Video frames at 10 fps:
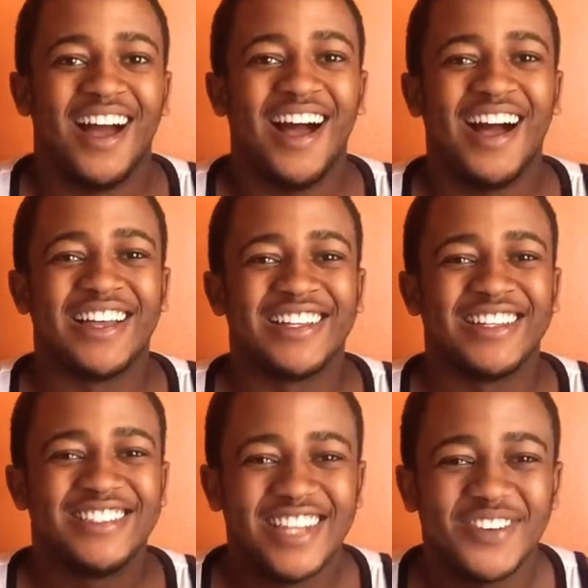Hi,
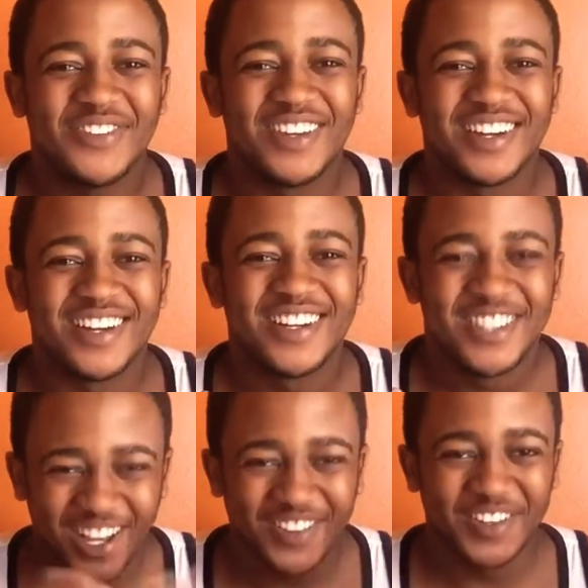Jeff here.
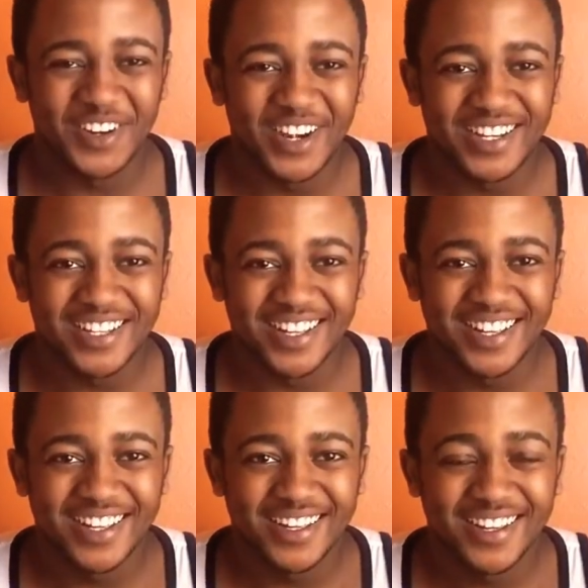You having a great
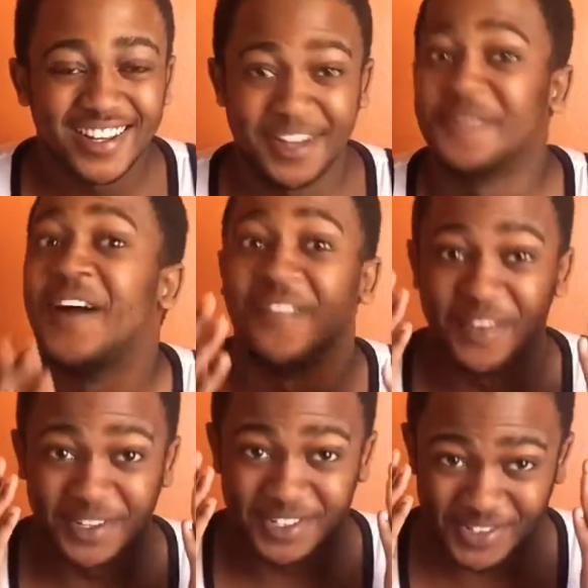day? I'm
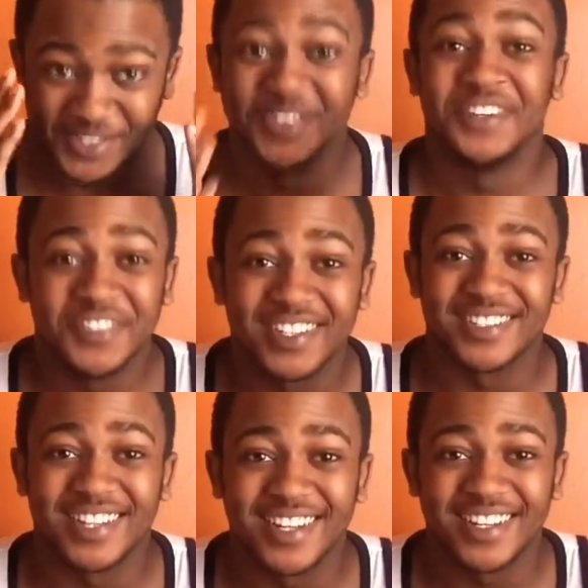having a
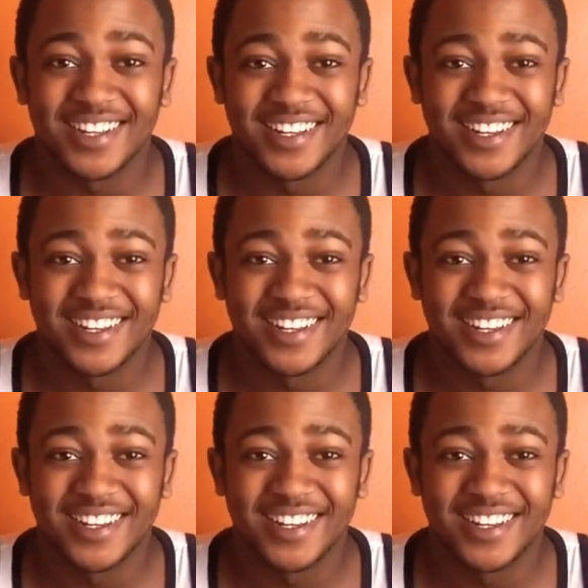terrific day.